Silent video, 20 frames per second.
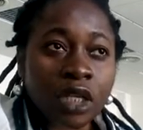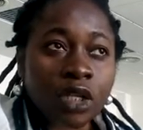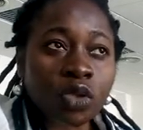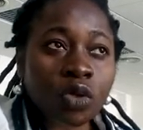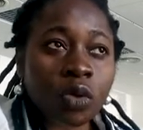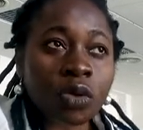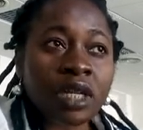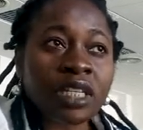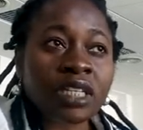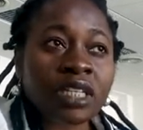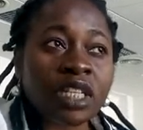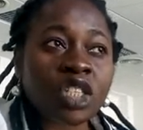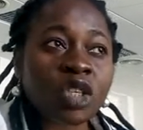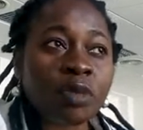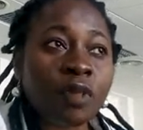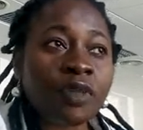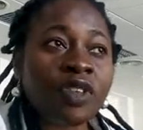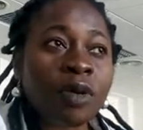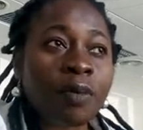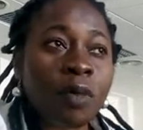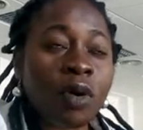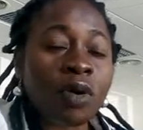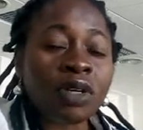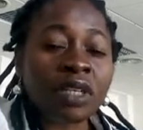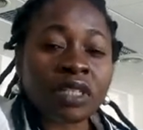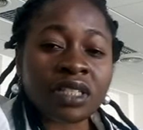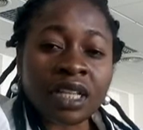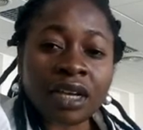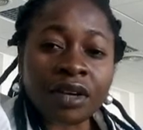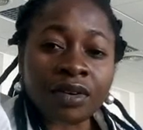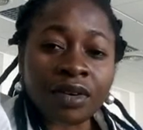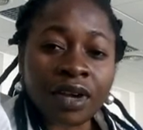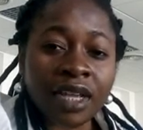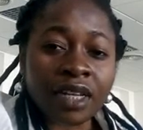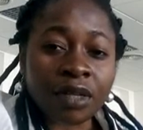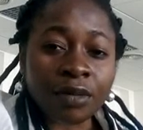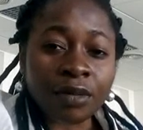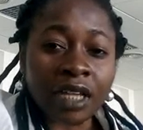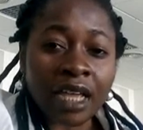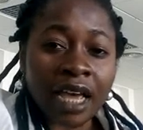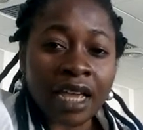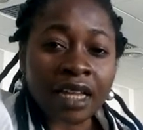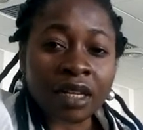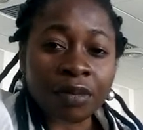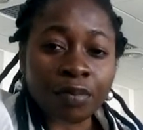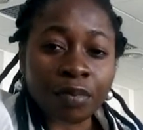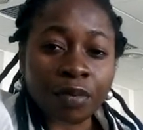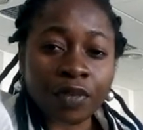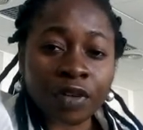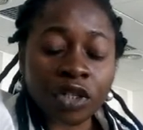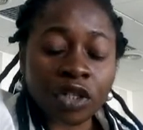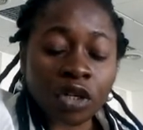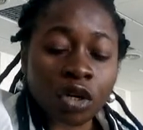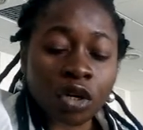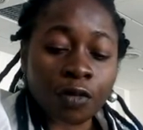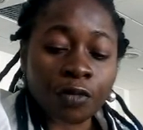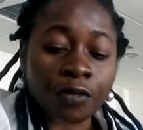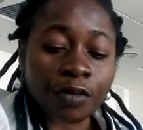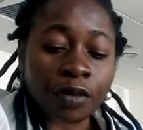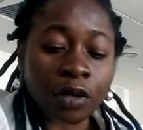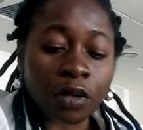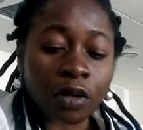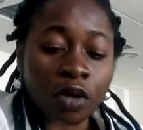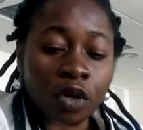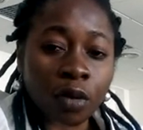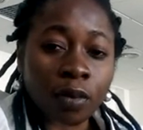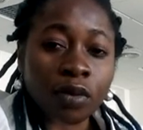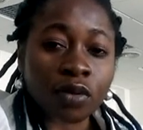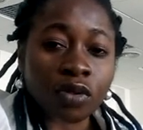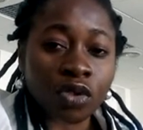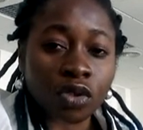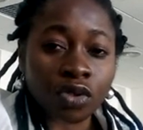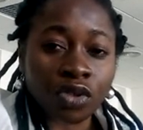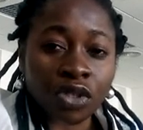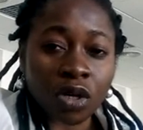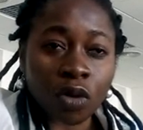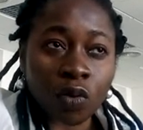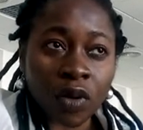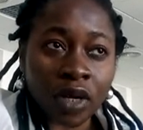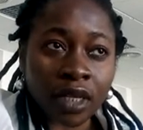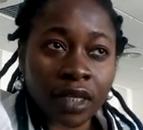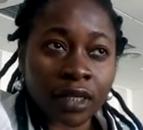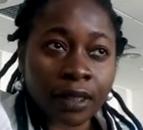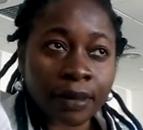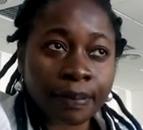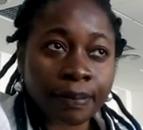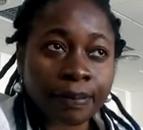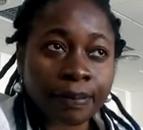So these are some of the models that guide the profession of global social work.